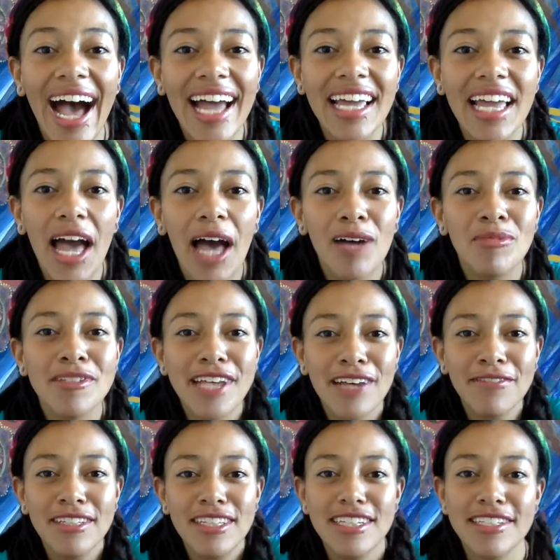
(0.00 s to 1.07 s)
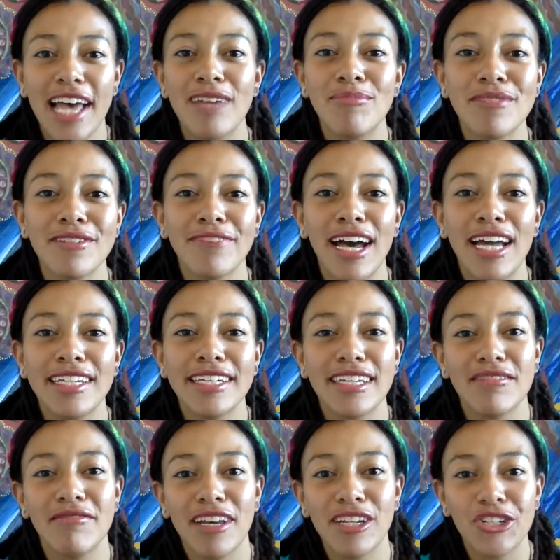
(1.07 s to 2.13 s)
I am definitely the type to find
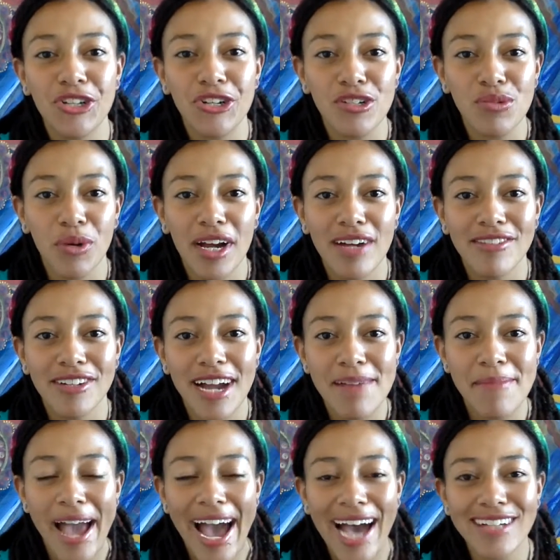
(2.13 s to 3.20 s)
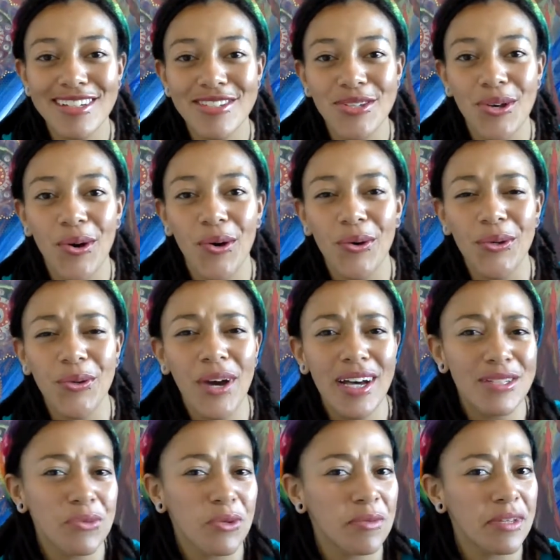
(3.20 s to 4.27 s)
adventures wherever I'm at, so you
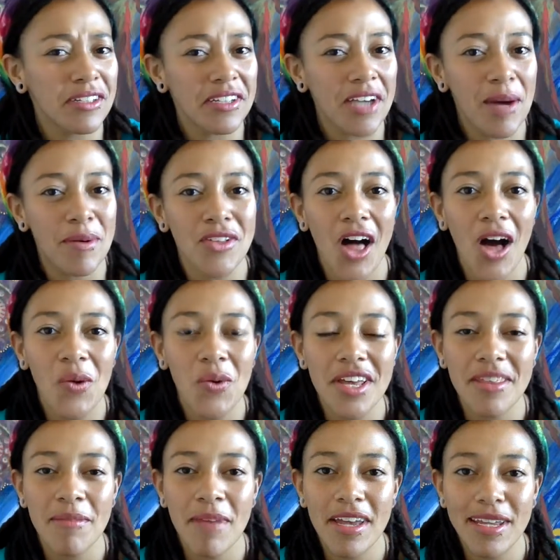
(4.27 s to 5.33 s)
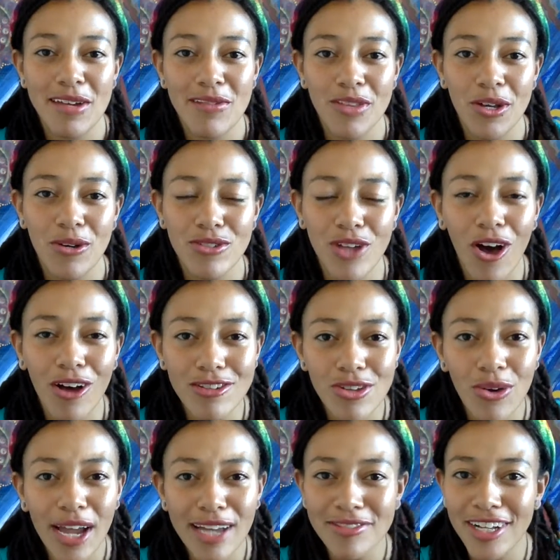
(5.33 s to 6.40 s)
guys will be able to come along with many of those.
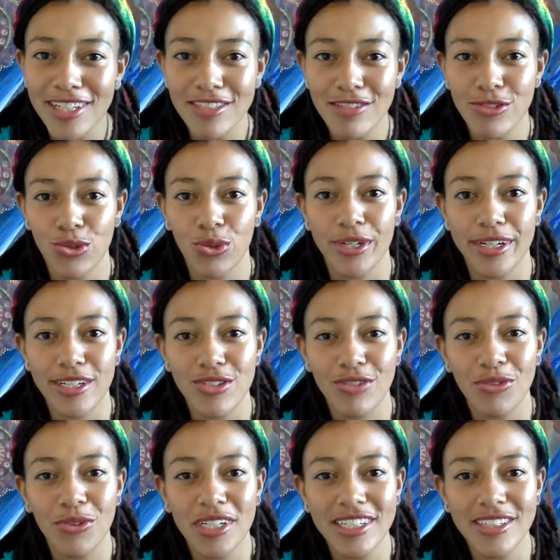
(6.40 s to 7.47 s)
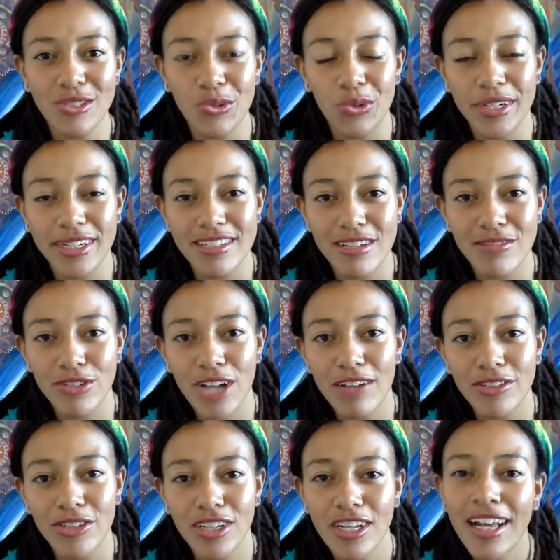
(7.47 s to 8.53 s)
Also, I have lots of stories, so if you want to hear stories of
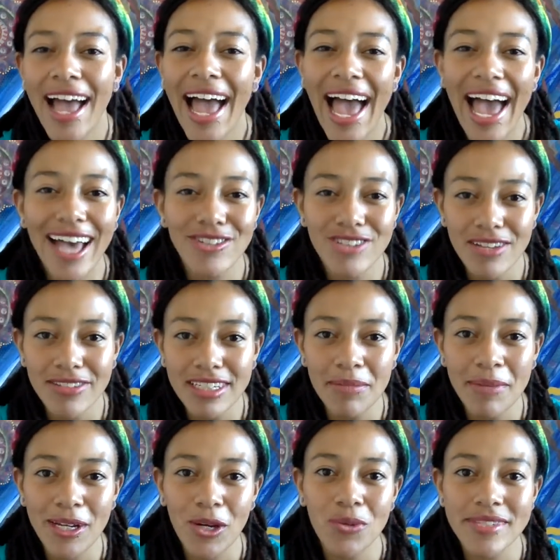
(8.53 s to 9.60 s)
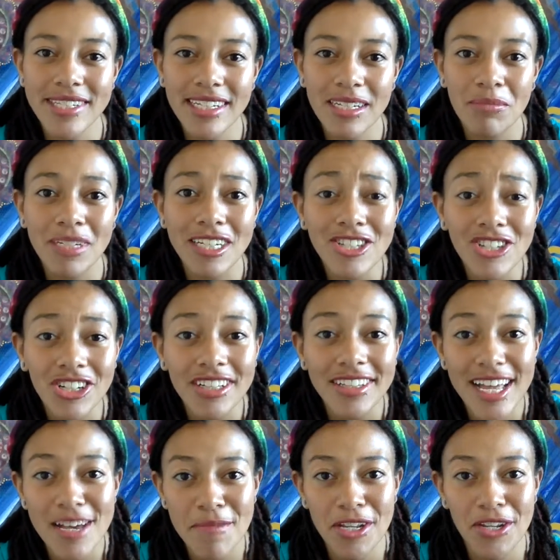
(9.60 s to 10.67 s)
travel and traveling in my own city, be sure to
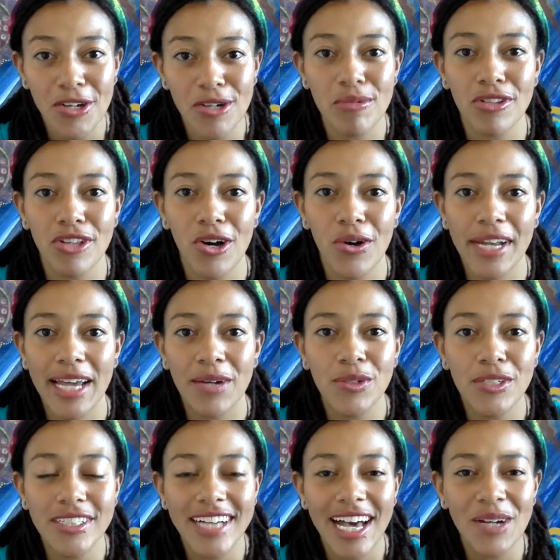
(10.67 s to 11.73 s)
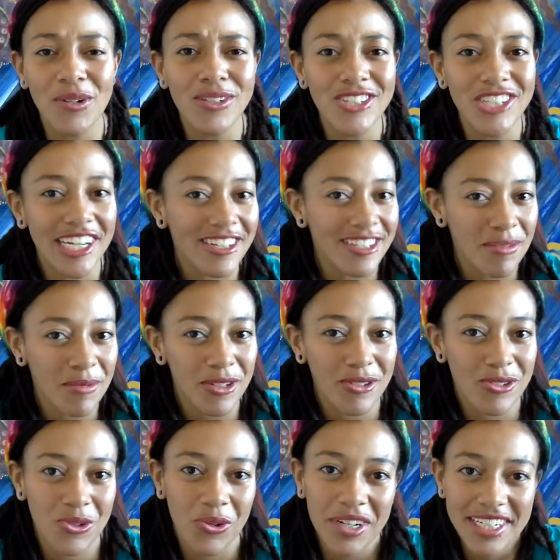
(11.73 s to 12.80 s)
let me know below, and I will share some of
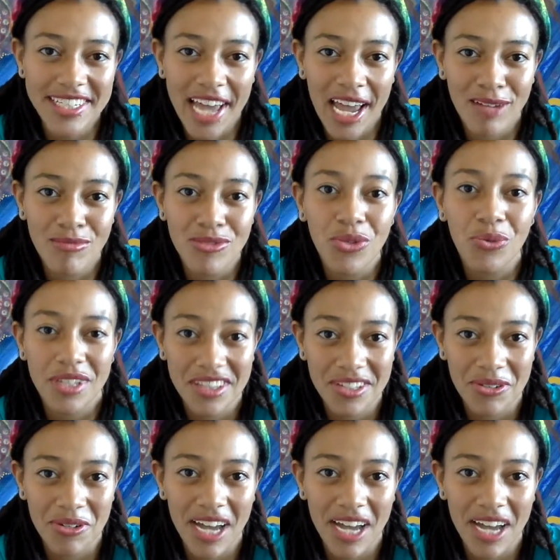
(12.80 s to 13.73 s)
those story times with you